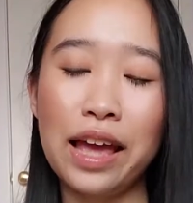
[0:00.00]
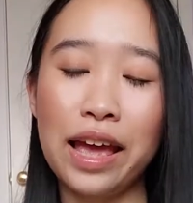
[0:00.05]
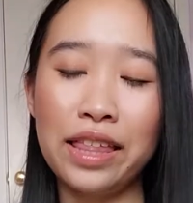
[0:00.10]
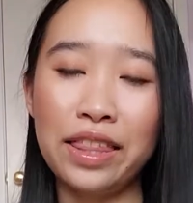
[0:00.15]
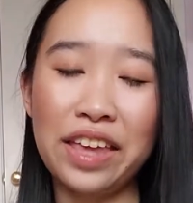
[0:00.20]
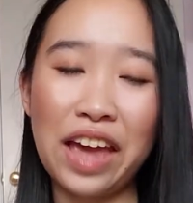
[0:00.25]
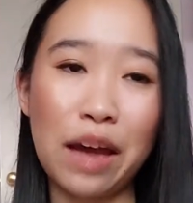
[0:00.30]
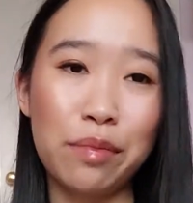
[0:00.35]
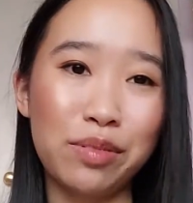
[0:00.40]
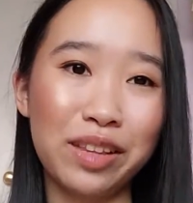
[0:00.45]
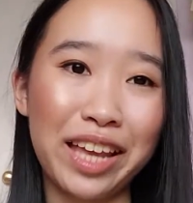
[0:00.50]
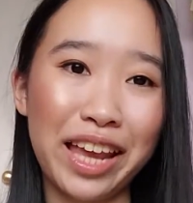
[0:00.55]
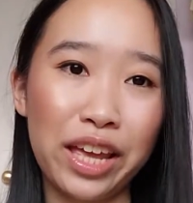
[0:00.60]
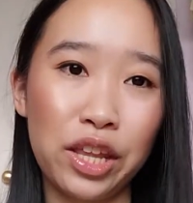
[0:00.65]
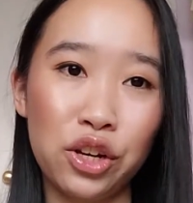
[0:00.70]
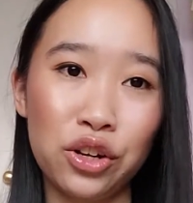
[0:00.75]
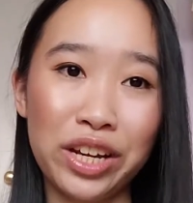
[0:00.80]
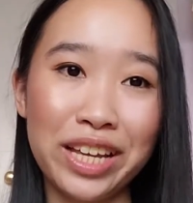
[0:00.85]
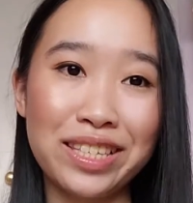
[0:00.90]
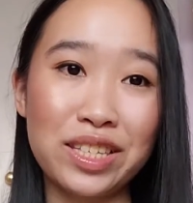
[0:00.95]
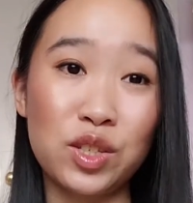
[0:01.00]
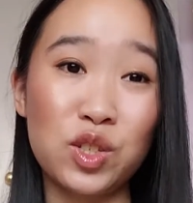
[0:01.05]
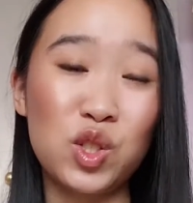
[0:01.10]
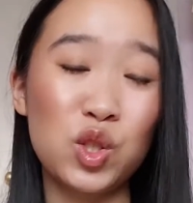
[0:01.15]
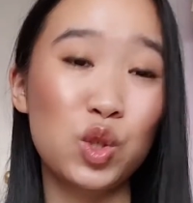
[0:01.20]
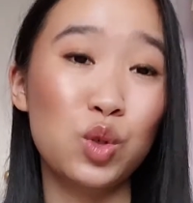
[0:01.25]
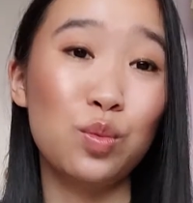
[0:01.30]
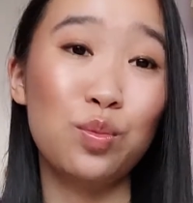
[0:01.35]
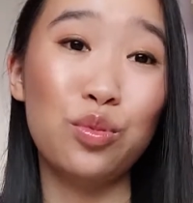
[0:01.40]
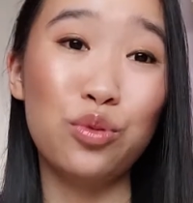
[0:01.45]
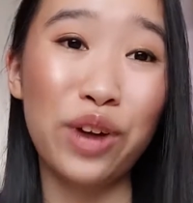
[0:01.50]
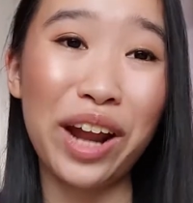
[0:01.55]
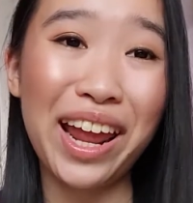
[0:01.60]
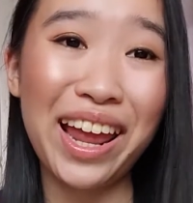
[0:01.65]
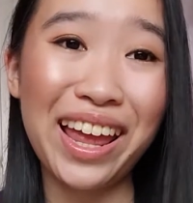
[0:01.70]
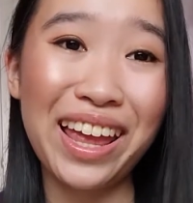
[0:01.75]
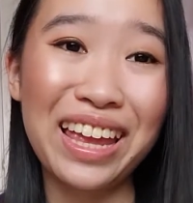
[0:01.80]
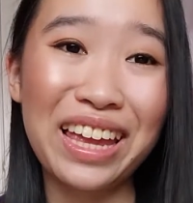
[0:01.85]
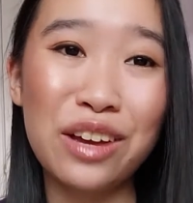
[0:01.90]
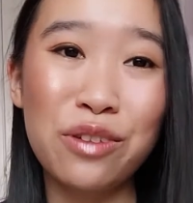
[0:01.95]
And the applicator is a
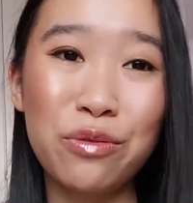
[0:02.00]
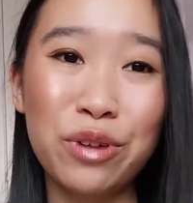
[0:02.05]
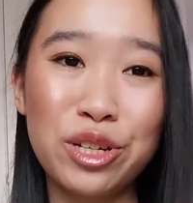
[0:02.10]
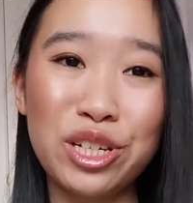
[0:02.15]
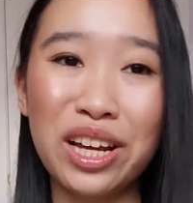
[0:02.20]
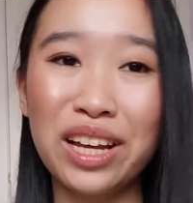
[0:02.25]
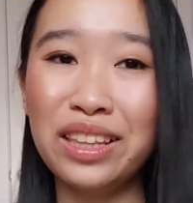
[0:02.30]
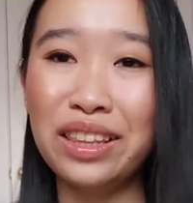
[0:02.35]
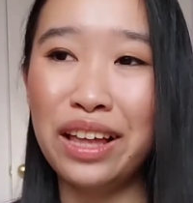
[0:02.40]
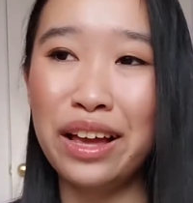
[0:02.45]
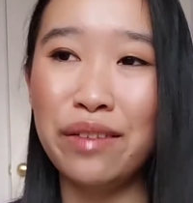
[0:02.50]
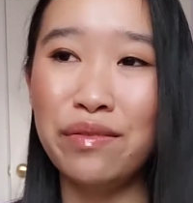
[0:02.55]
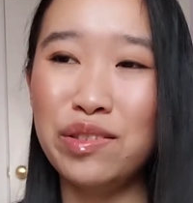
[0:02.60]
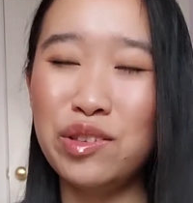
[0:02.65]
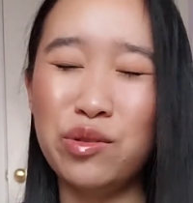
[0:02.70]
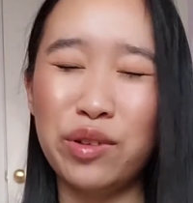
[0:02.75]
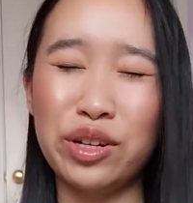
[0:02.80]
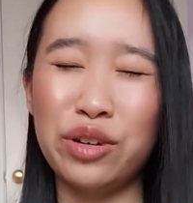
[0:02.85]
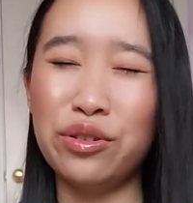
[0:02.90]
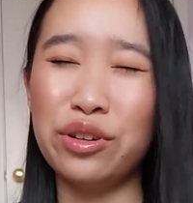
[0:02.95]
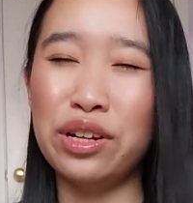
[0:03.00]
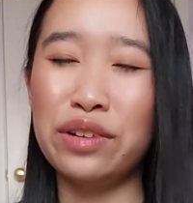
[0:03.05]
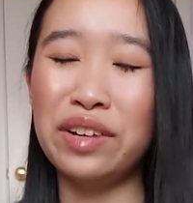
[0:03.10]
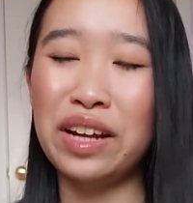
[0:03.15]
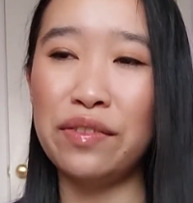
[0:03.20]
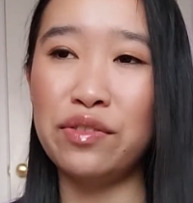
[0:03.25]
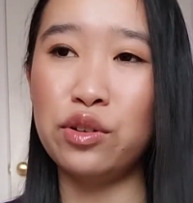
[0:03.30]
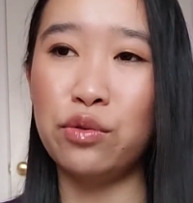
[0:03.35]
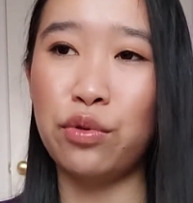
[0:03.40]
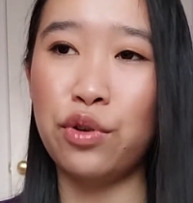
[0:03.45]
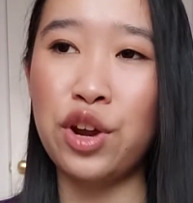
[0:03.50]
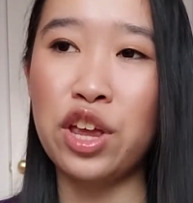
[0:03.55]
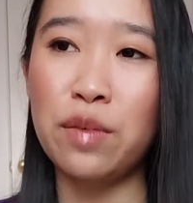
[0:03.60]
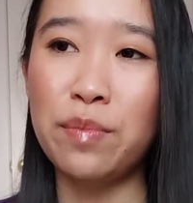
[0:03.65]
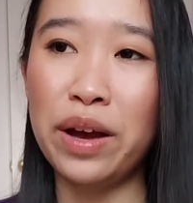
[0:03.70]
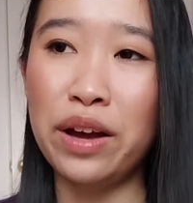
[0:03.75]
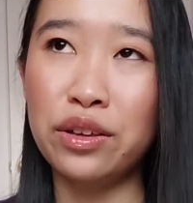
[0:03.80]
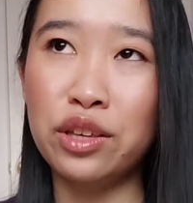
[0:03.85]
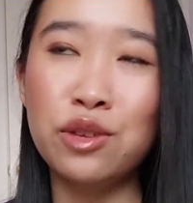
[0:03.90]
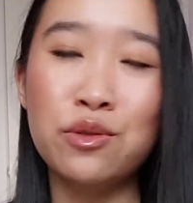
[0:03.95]
spray, which I love, so I don't even have to worry
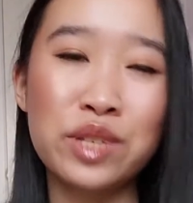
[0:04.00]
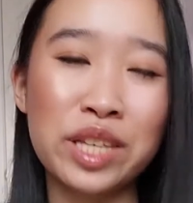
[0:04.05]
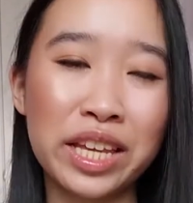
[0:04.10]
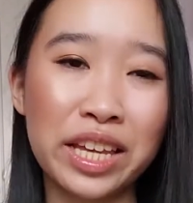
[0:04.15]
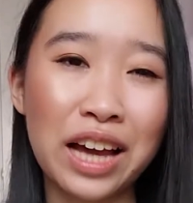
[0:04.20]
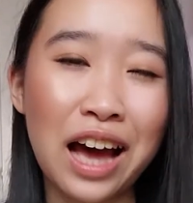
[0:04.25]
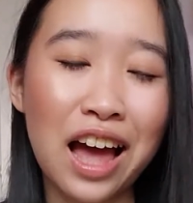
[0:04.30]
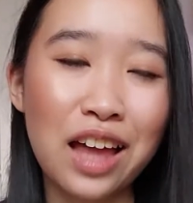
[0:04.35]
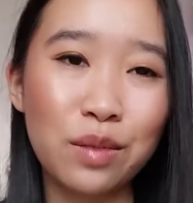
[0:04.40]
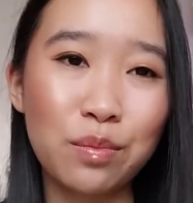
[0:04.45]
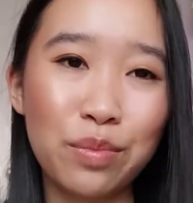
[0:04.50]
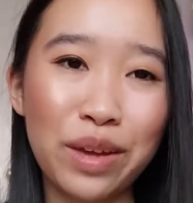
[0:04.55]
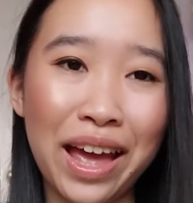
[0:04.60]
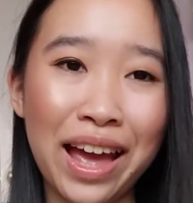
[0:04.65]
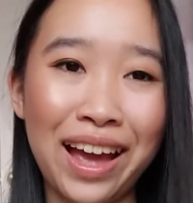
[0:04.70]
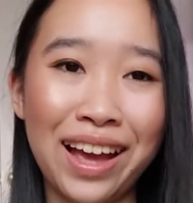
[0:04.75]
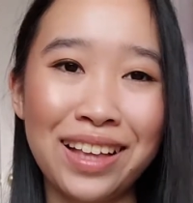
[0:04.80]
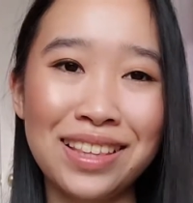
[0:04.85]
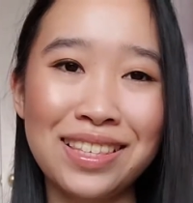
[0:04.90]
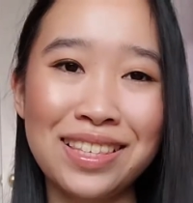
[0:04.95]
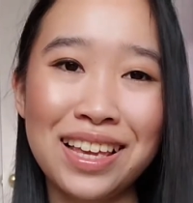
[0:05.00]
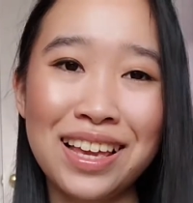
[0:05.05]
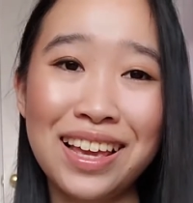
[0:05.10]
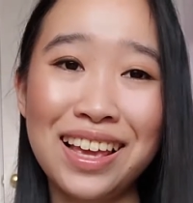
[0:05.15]
about using cotton pads.